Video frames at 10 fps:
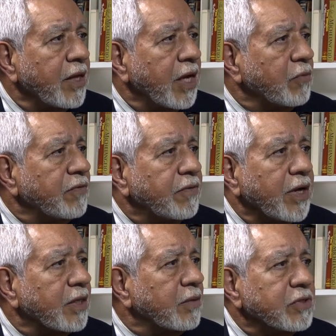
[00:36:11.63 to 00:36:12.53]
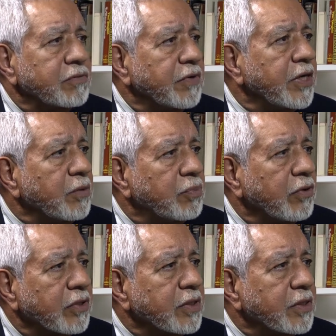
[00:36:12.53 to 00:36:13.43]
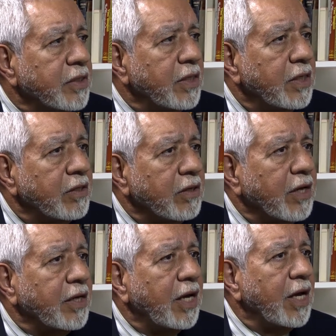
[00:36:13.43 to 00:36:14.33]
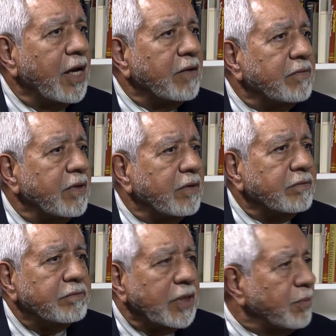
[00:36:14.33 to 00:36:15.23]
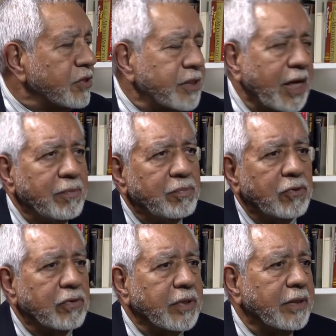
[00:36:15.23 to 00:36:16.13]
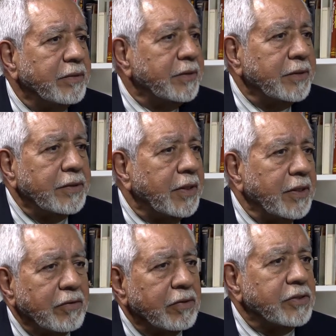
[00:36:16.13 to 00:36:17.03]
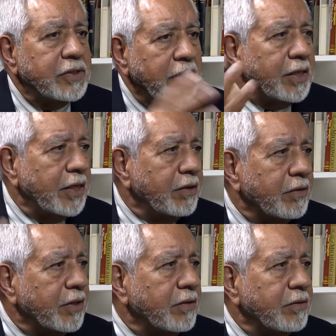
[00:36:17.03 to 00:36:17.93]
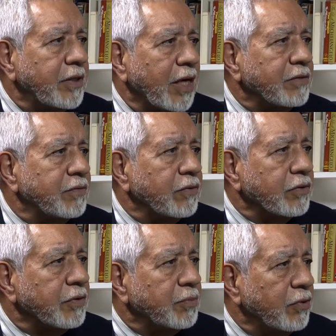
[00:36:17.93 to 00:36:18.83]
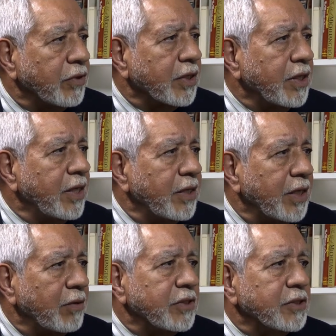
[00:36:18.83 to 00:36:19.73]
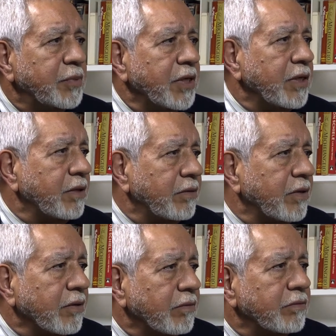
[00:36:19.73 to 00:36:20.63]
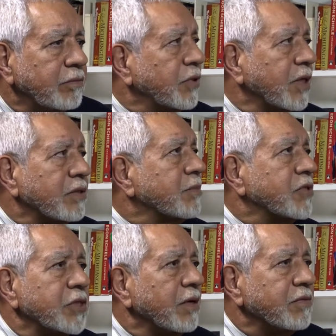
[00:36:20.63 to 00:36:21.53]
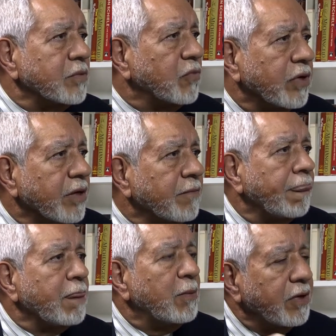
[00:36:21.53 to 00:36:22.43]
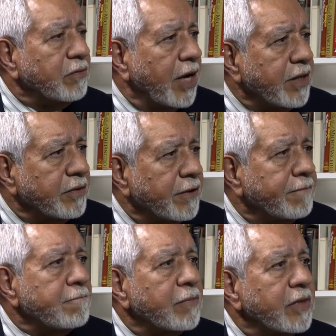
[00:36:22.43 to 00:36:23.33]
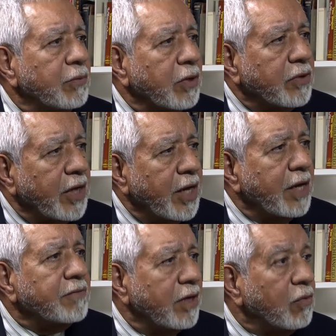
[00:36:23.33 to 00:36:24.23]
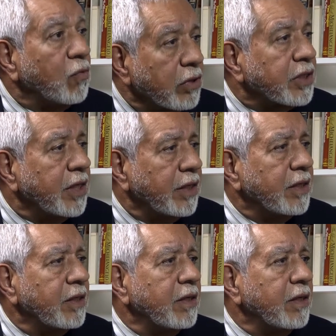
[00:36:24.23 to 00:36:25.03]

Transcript: And we felt it was very important to not have a rubber stamp or another study or another task force report that would just be, you know, put on some shelf somewhere, but rather that we would have a working